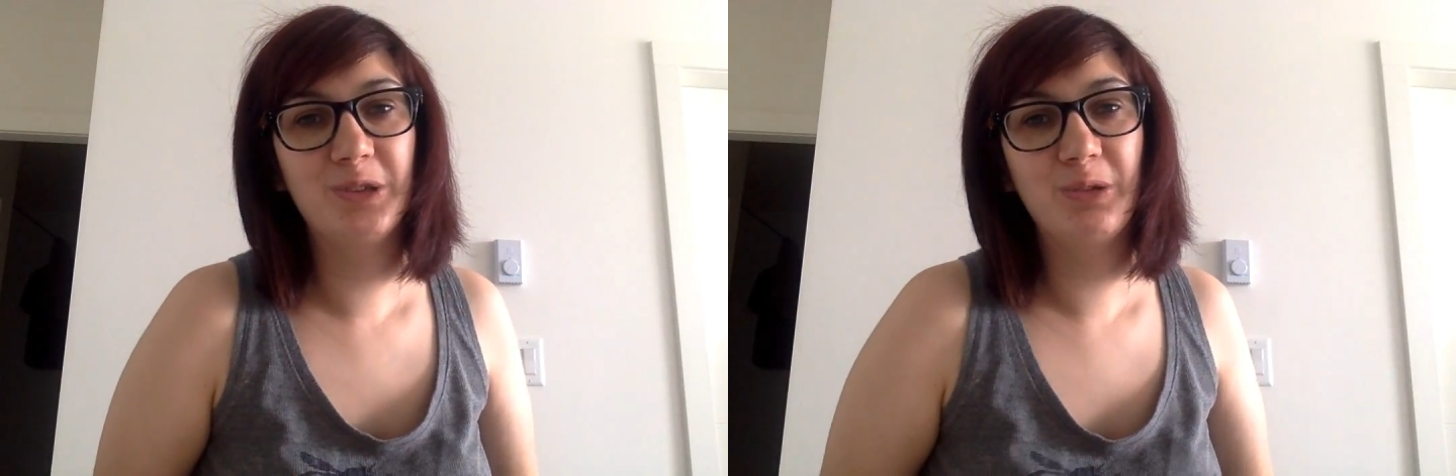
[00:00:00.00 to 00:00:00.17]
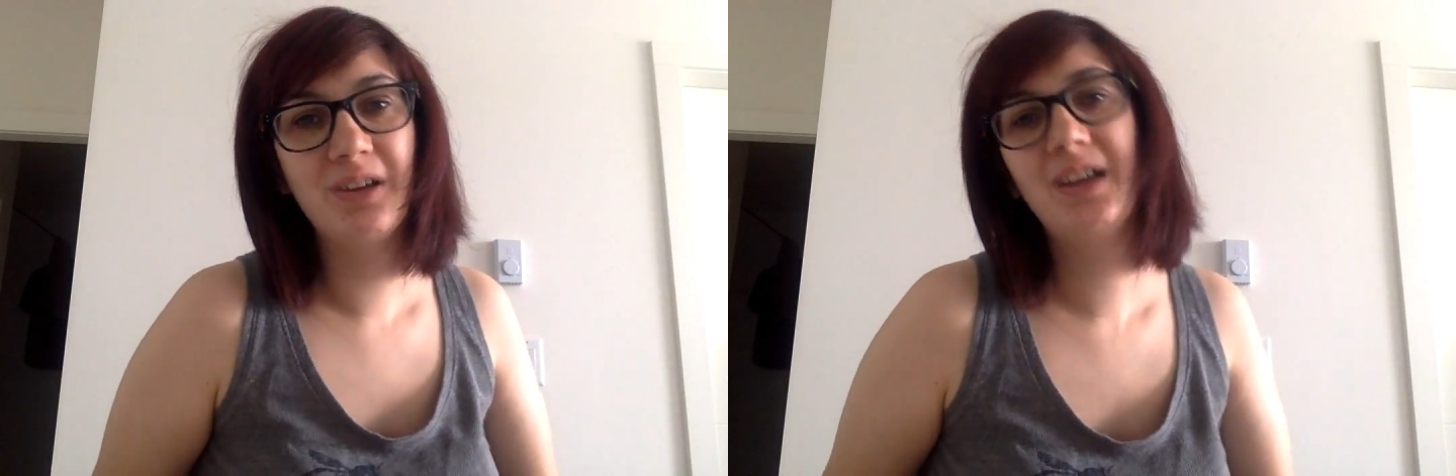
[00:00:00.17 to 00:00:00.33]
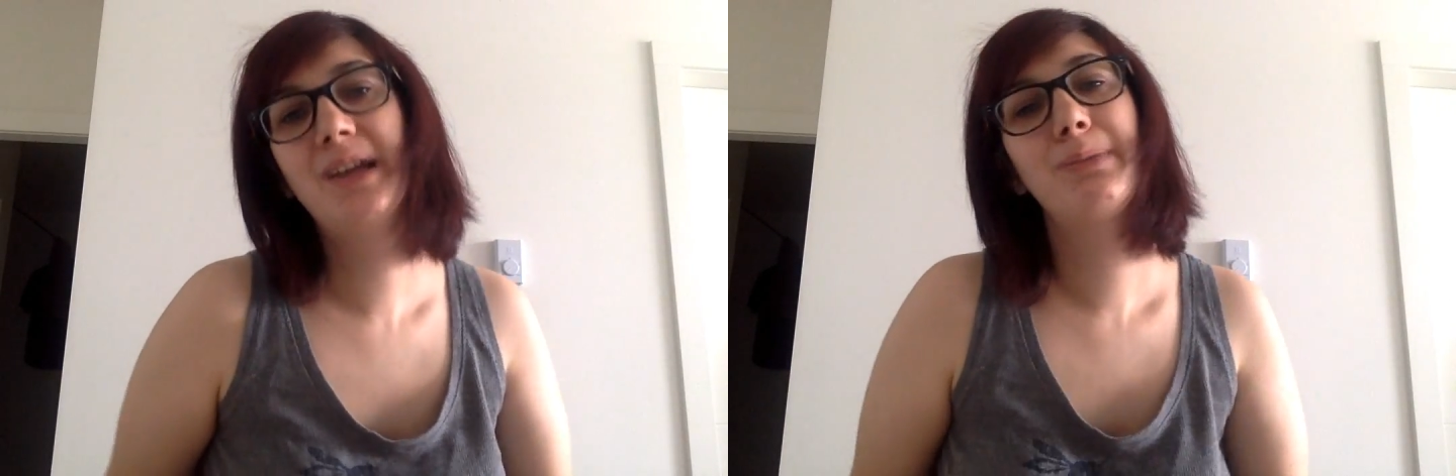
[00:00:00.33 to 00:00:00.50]
you
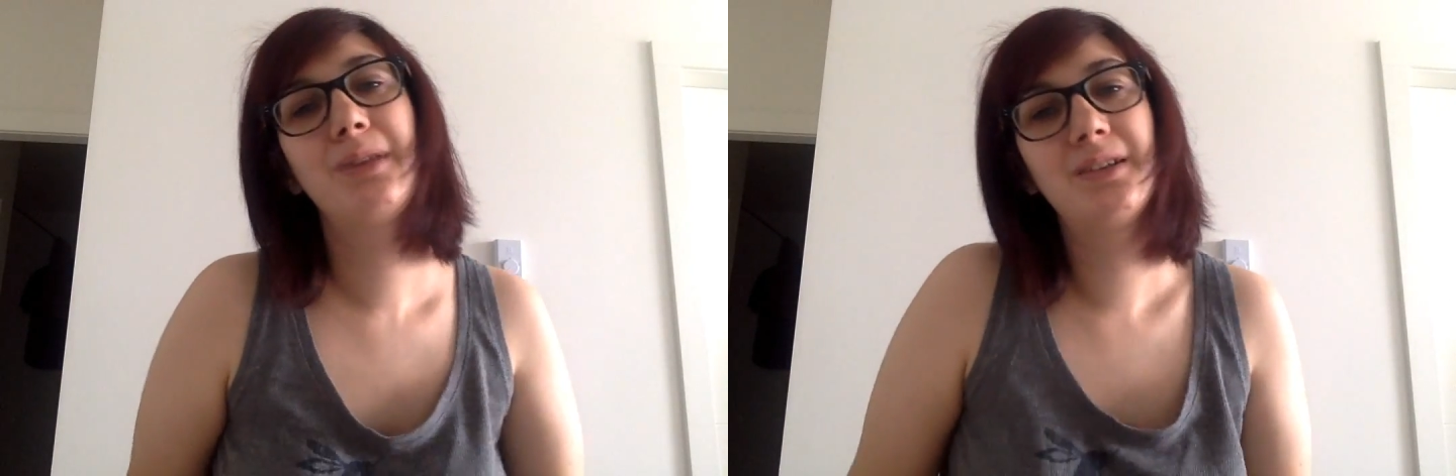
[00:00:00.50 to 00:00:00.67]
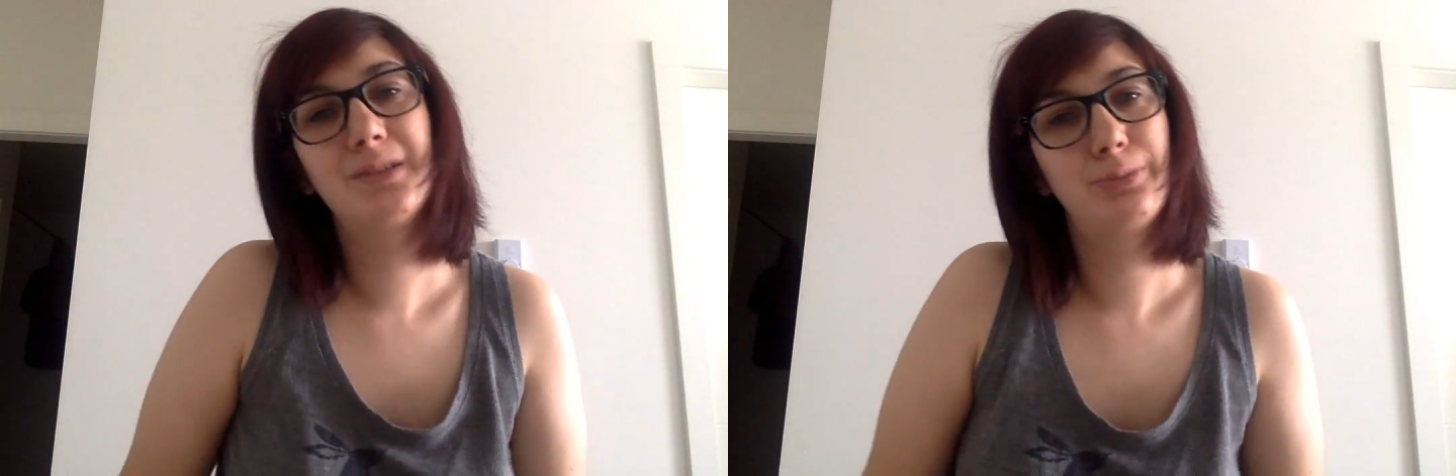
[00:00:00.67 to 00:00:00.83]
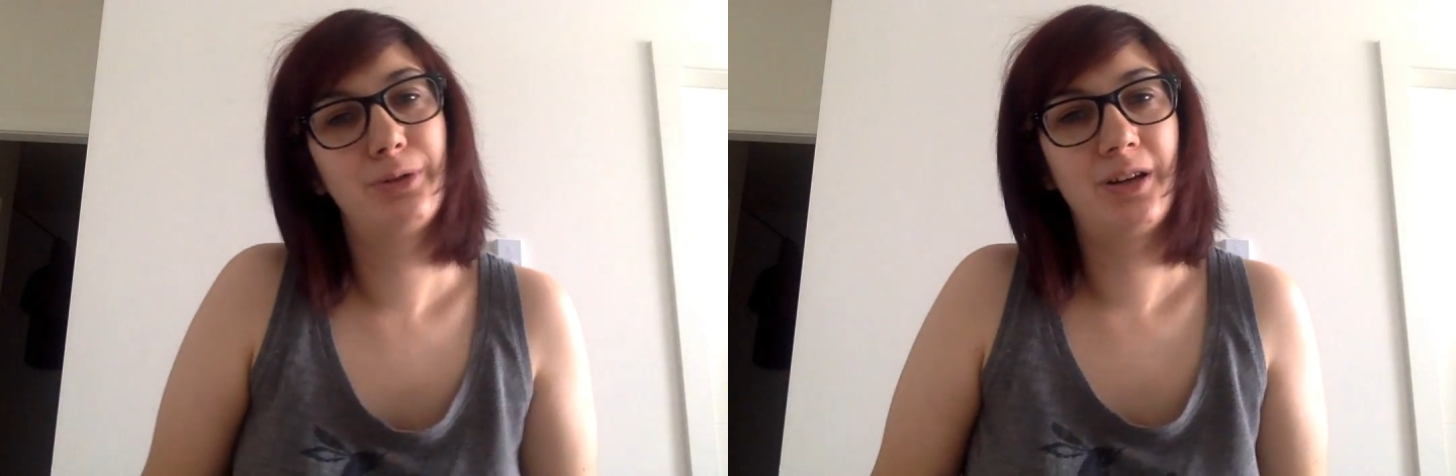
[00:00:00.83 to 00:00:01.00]
can keep
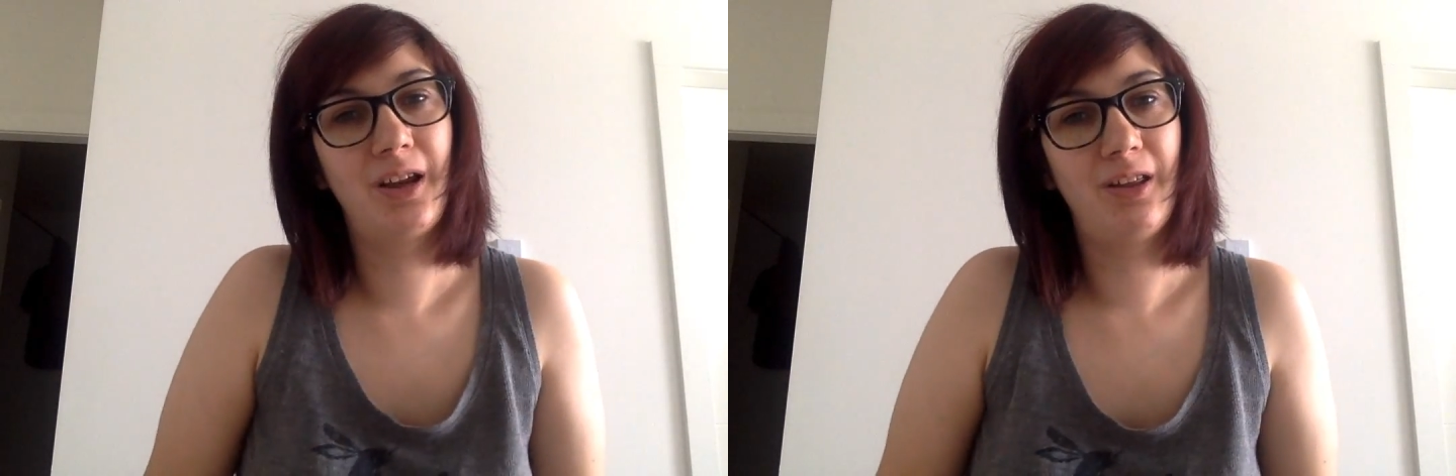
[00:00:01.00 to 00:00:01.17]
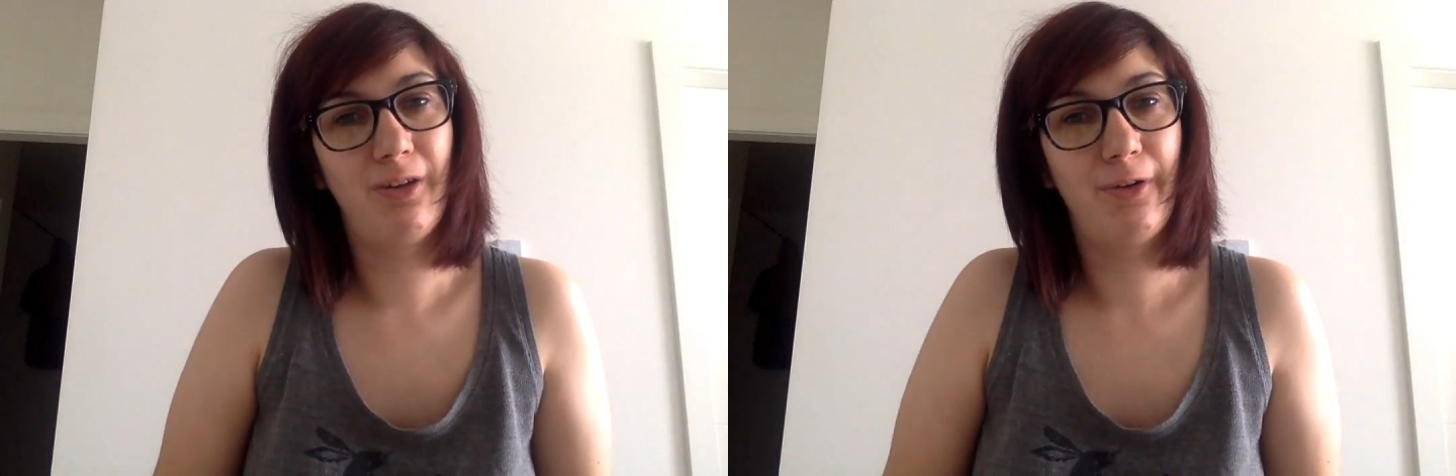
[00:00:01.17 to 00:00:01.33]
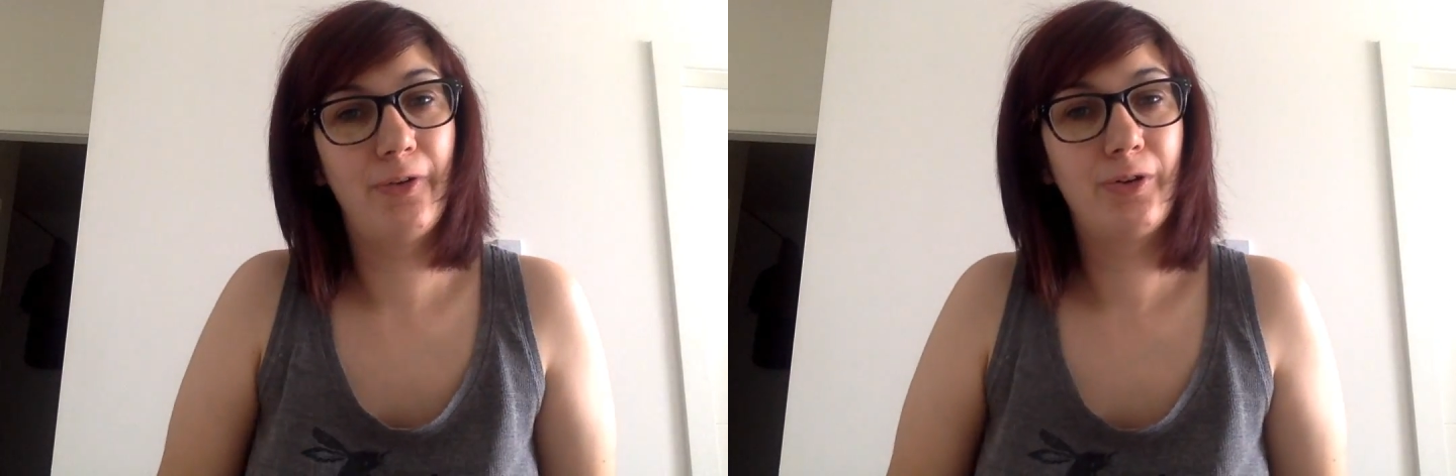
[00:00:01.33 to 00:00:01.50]
things pretty low.